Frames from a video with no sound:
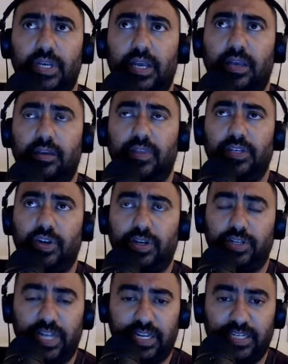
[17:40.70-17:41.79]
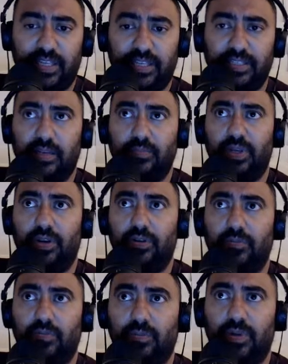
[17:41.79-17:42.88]
uh, they're trying to change things up. You know,
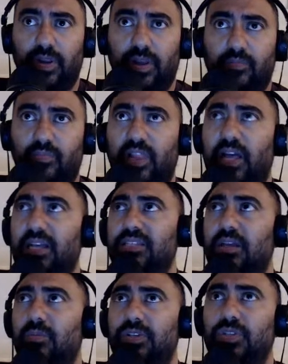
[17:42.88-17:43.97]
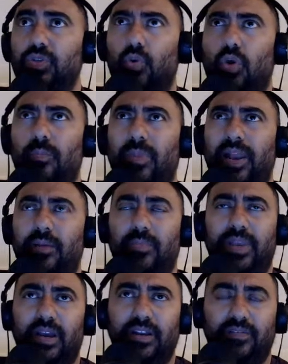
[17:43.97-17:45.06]
uh, last time I saw a player
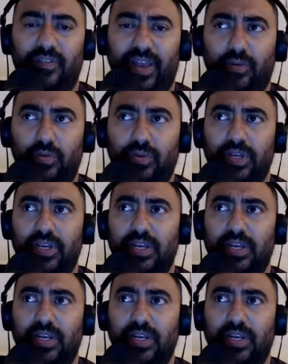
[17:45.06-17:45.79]
being unveiled,